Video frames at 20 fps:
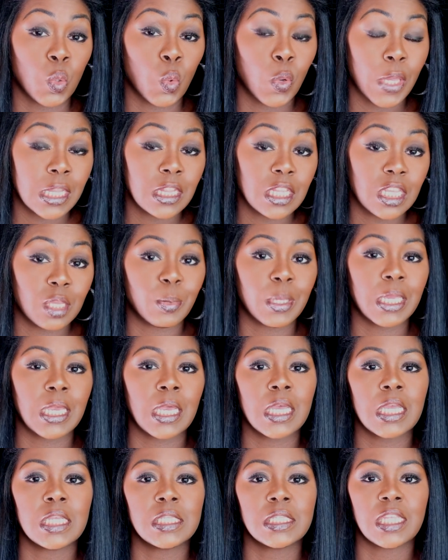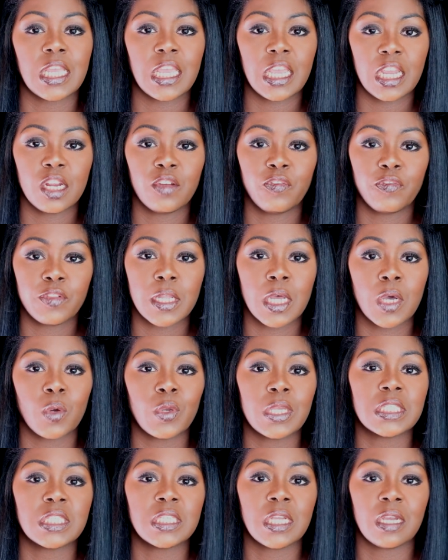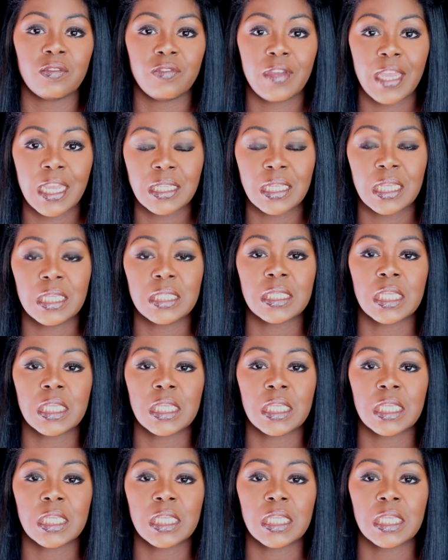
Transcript: it quickly because the airflow is direct,